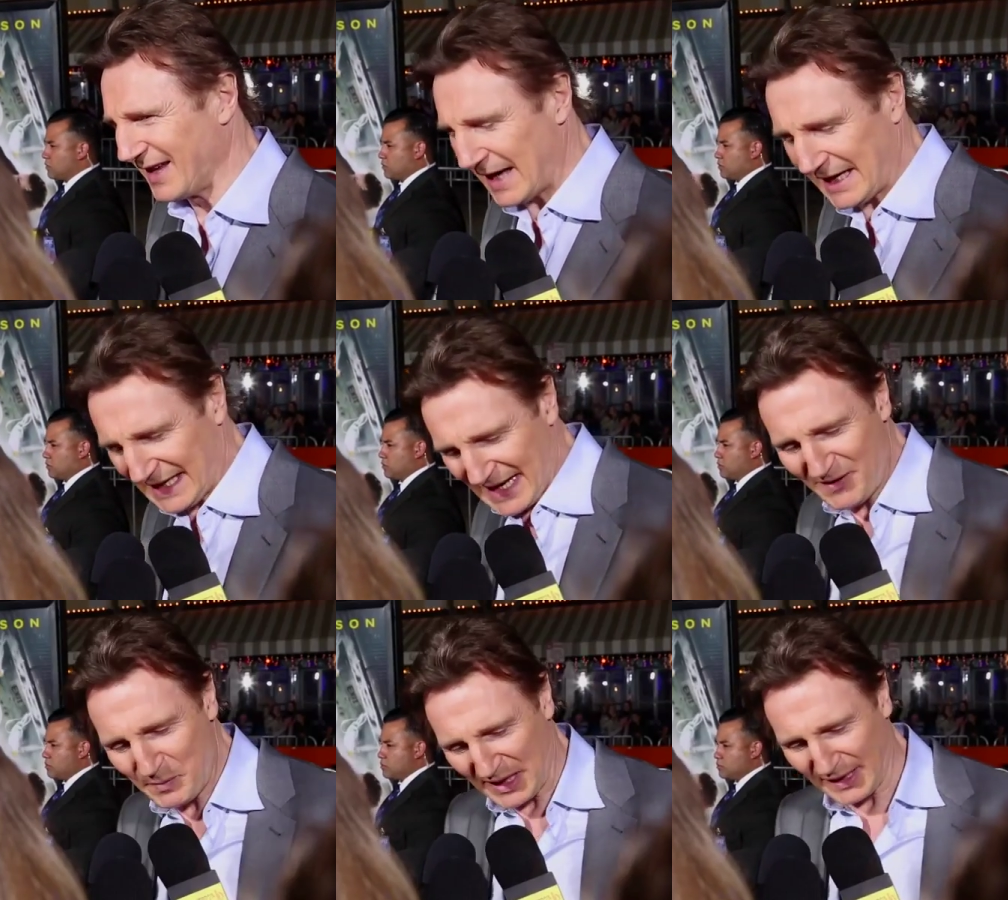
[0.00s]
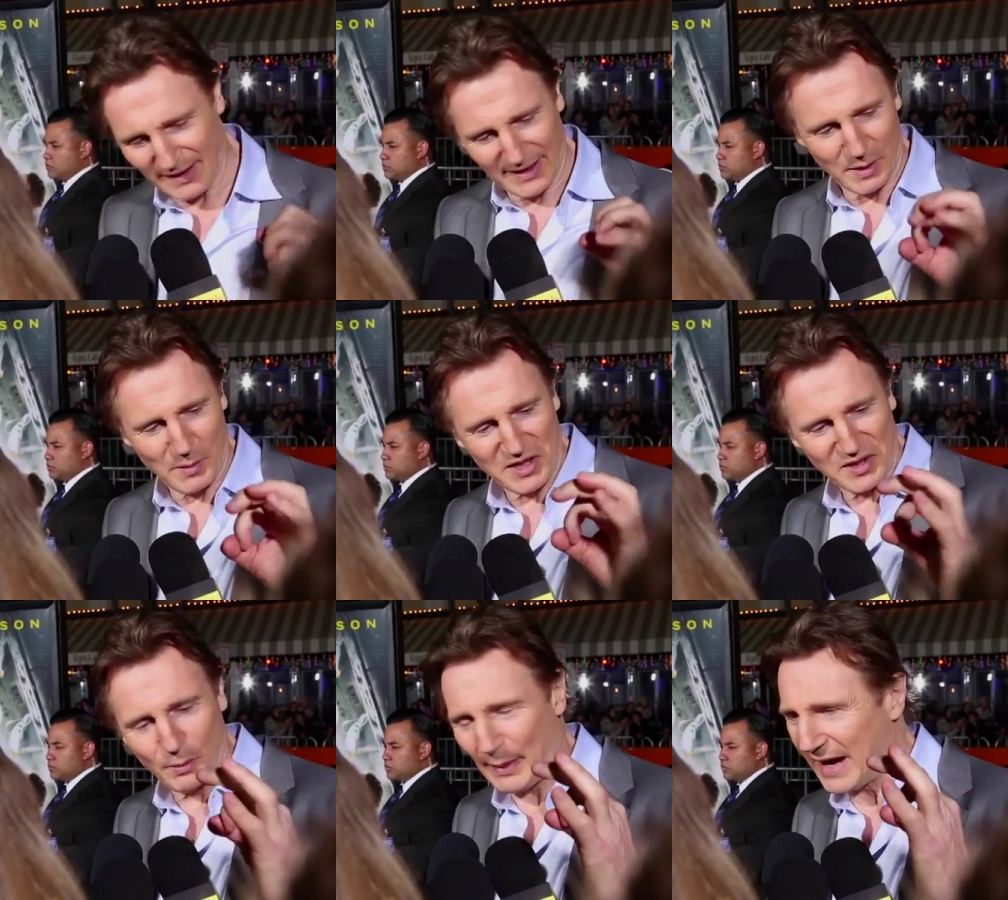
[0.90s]
Speaker 1: And he gave me a little air
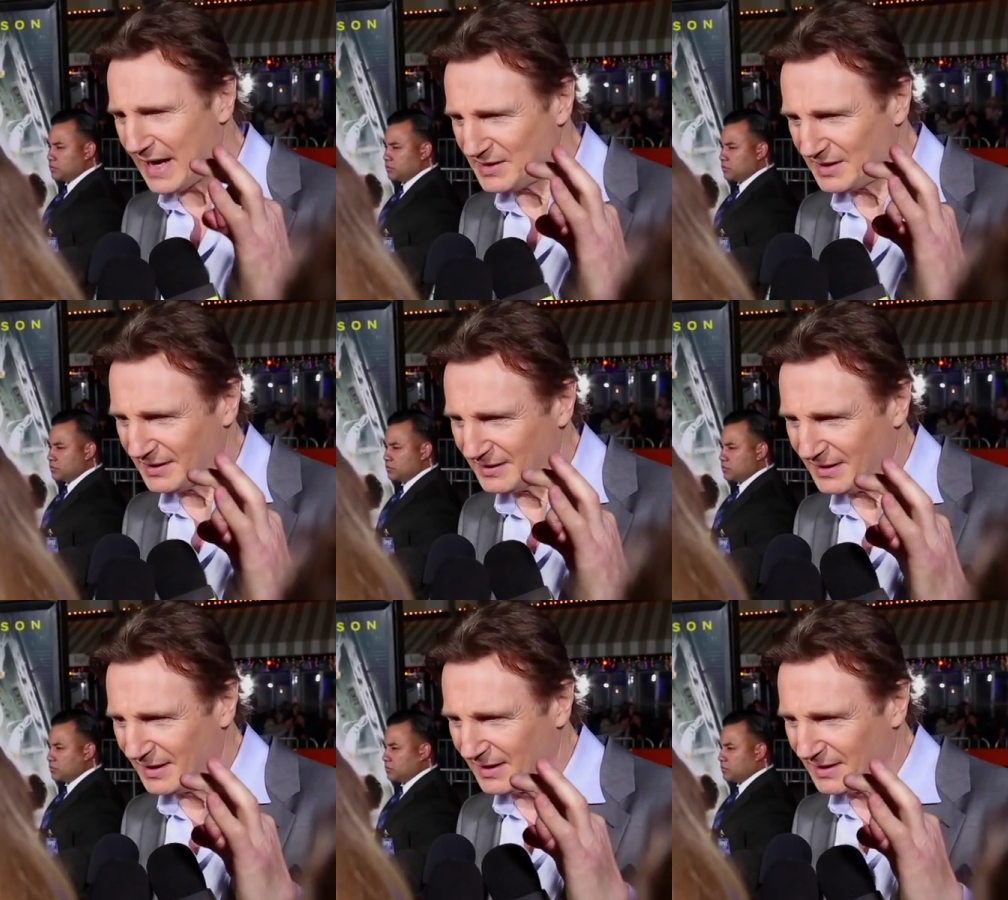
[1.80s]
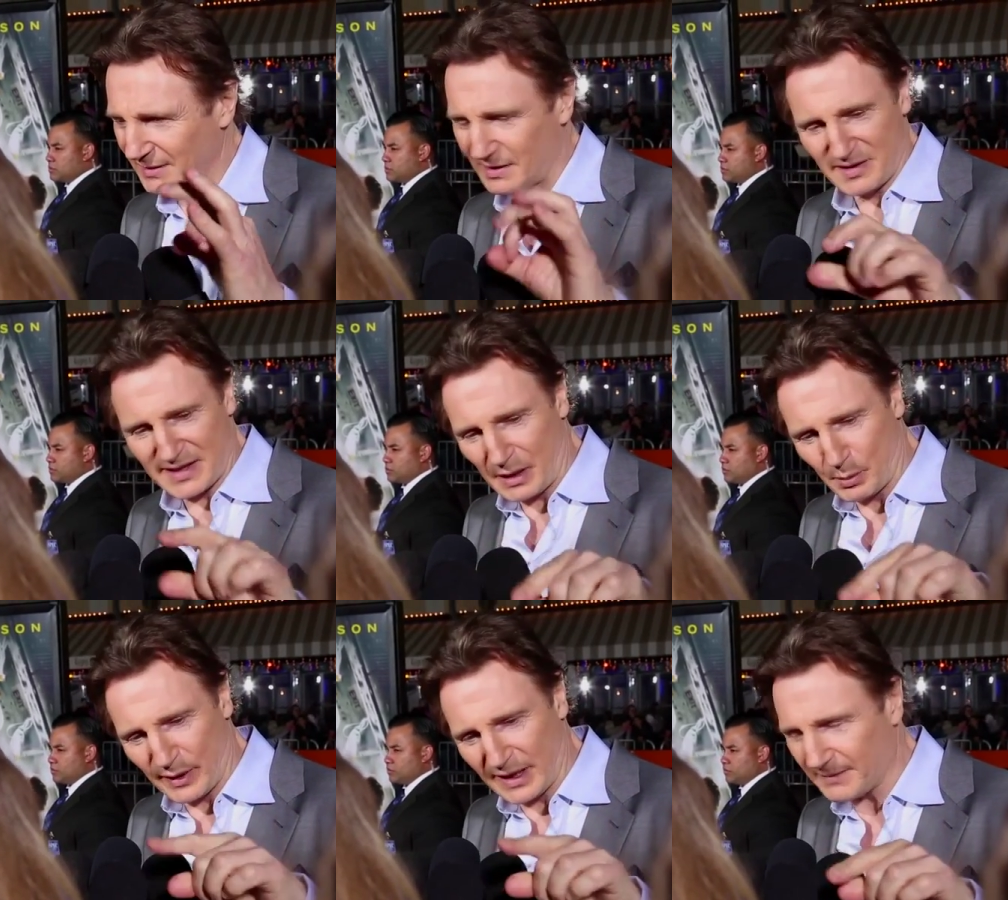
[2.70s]
marshal badge to
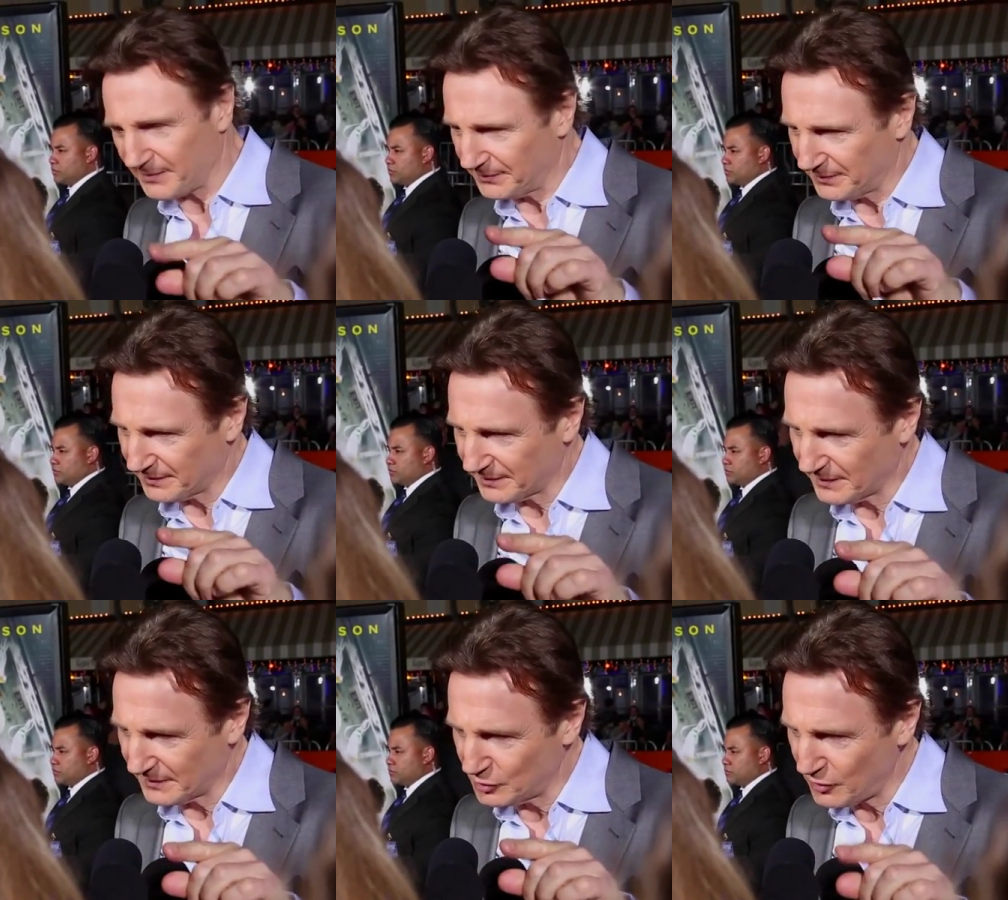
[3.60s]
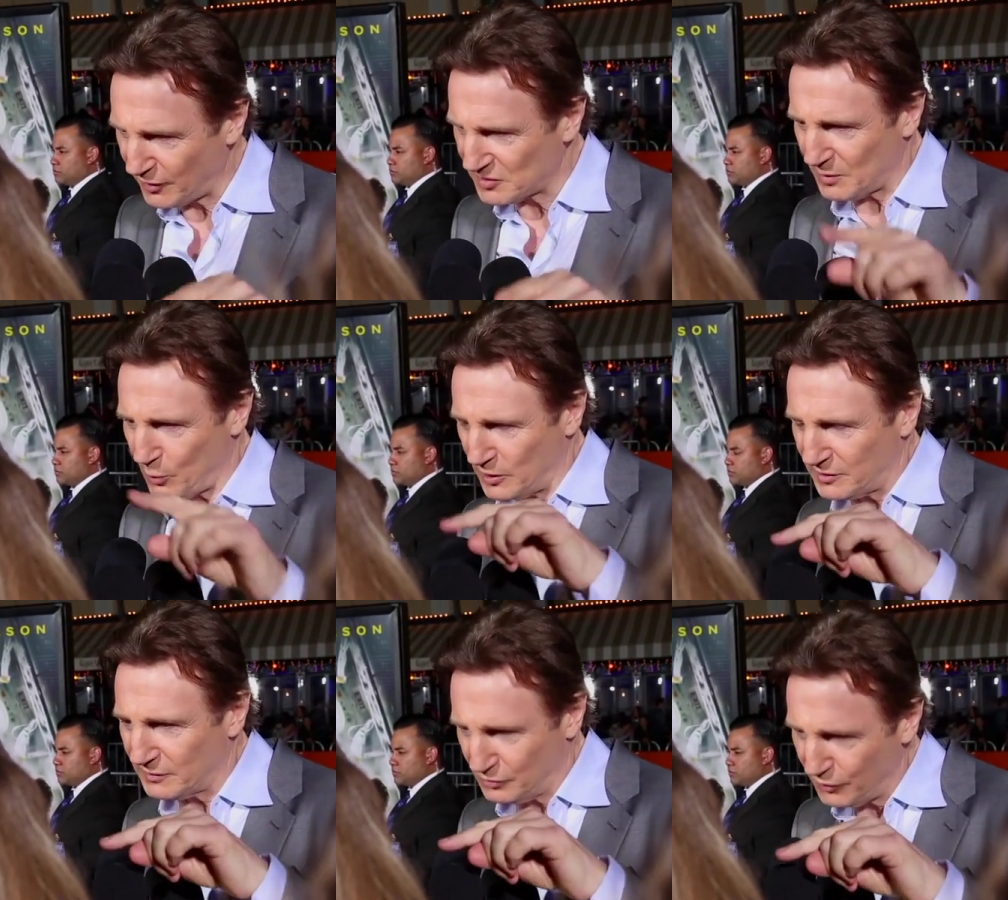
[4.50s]
celebrate two thousand one
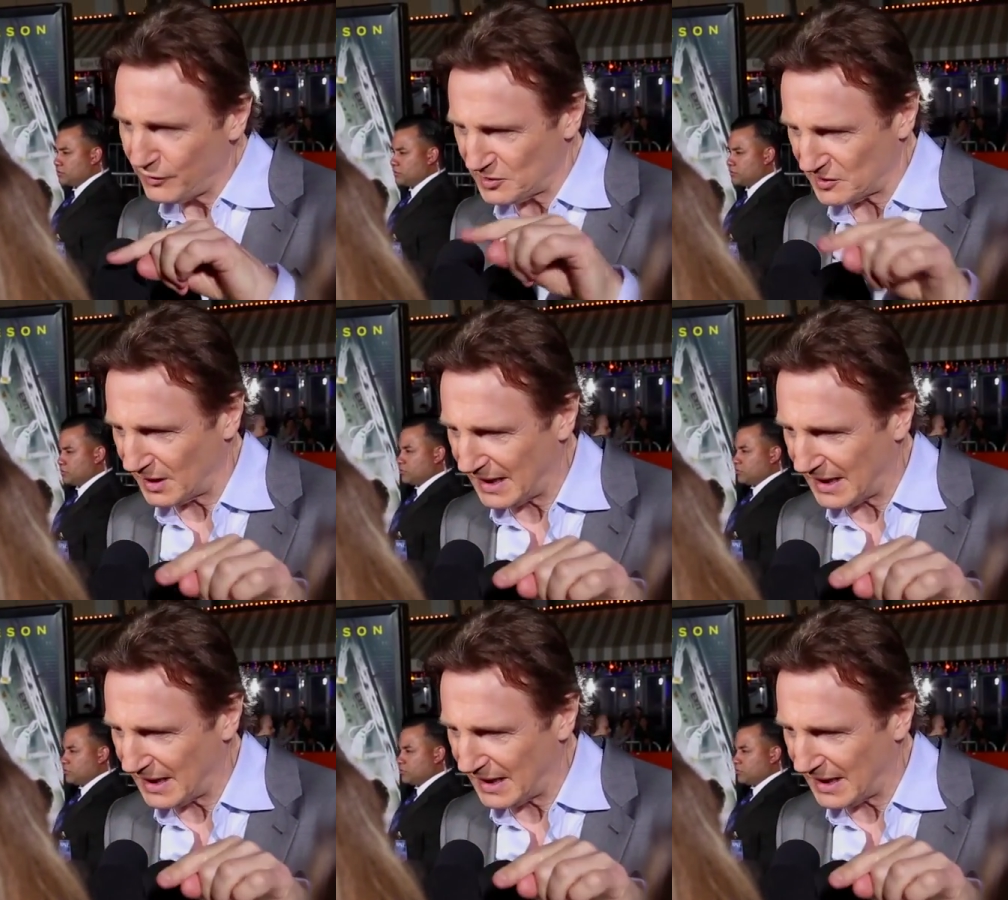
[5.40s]
to two thousand